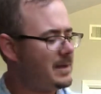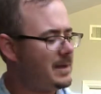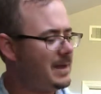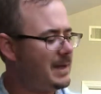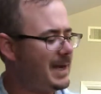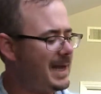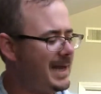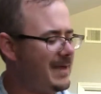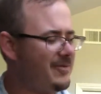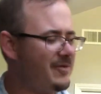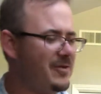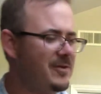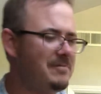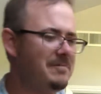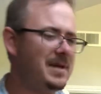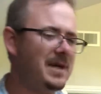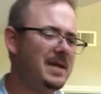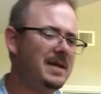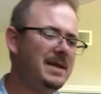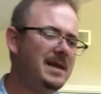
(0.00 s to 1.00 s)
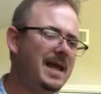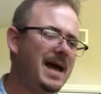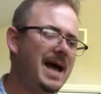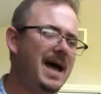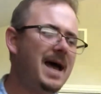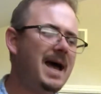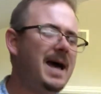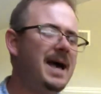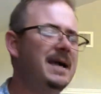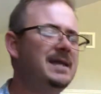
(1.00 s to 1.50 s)
Let the
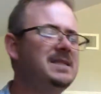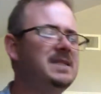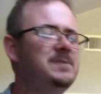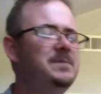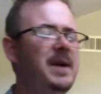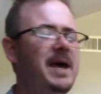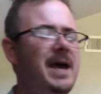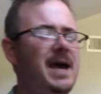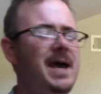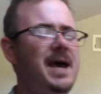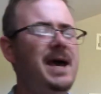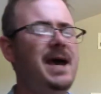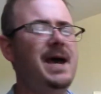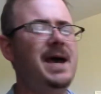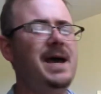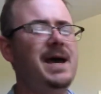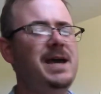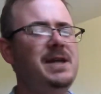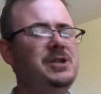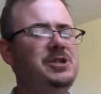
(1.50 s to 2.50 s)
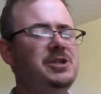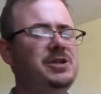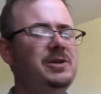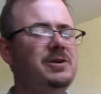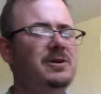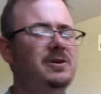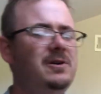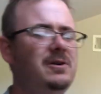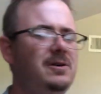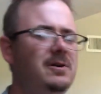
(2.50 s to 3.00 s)
midnight
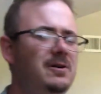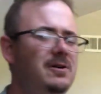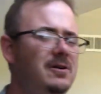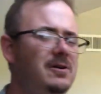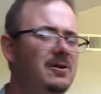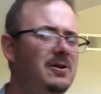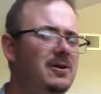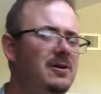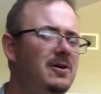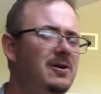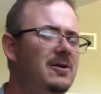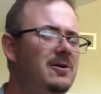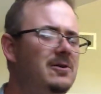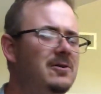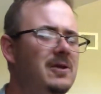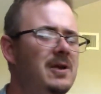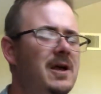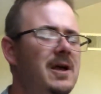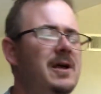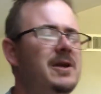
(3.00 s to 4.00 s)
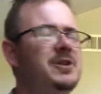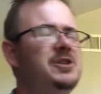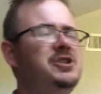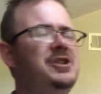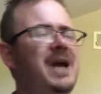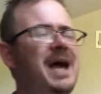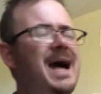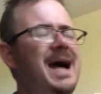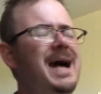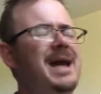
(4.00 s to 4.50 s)
special
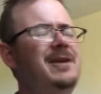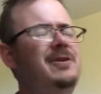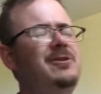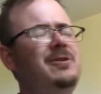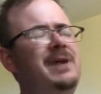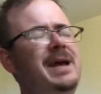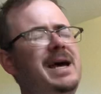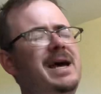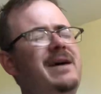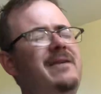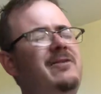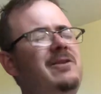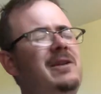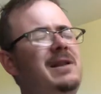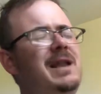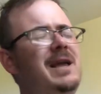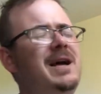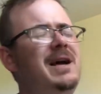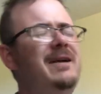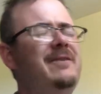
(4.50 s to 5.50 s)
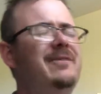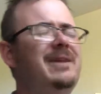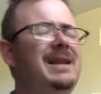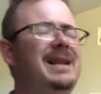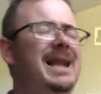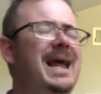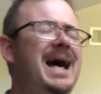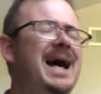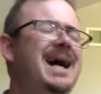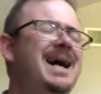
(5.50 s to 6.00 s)
shine a ever-loving
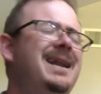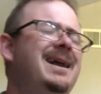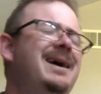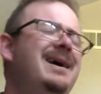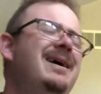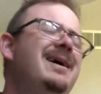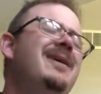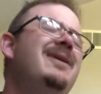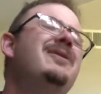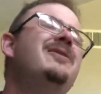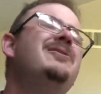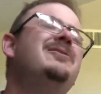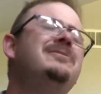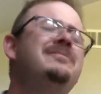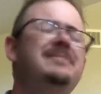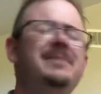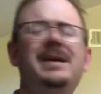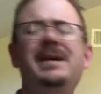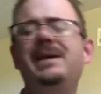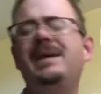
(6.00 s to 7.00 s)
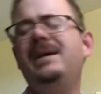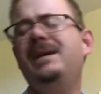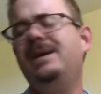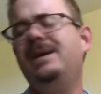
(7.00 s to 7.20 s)
light on me.